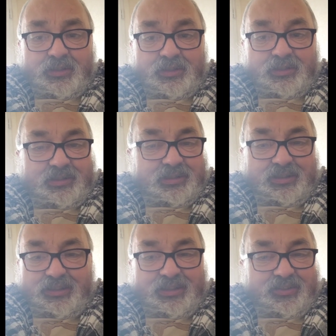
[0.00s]

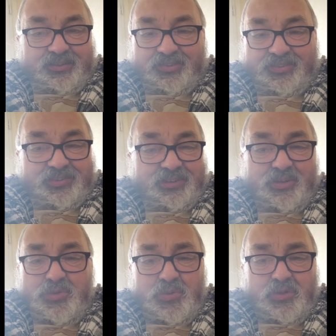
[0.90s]
It's
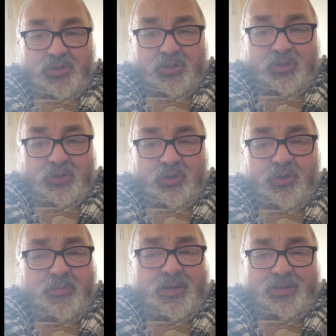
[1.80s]
so
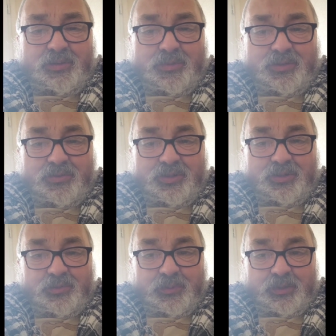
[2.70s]
common among
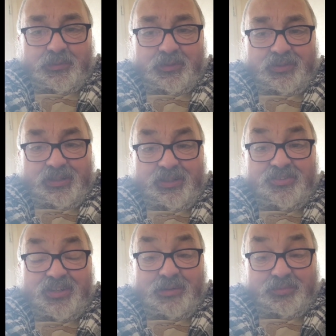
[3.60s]
these people. I think it
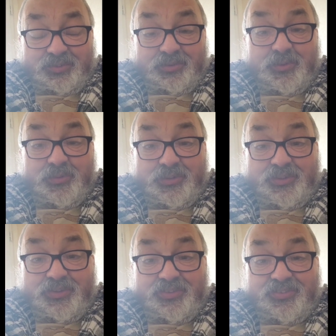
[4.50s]
is absolutely
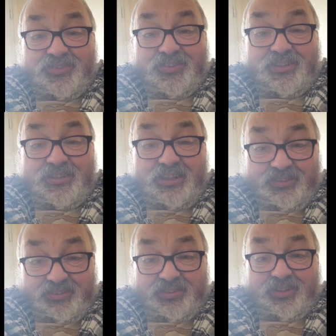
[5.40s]

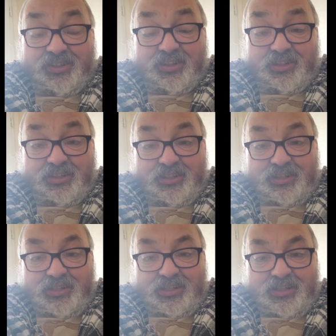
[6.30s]
disgusting.
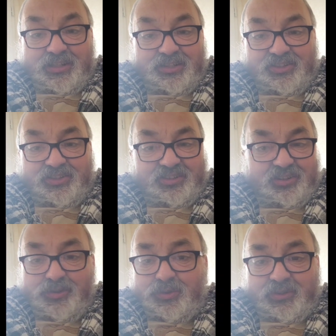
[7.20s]
It
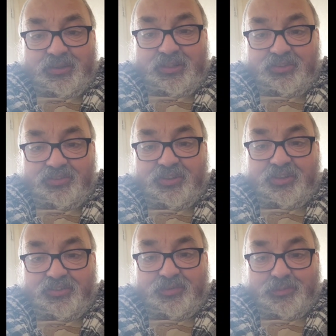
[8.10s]
totally
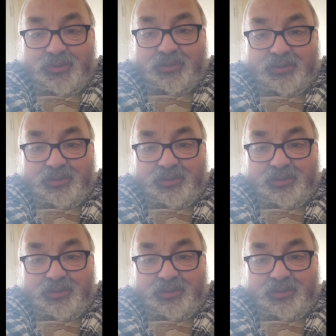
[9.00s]
disgusts me.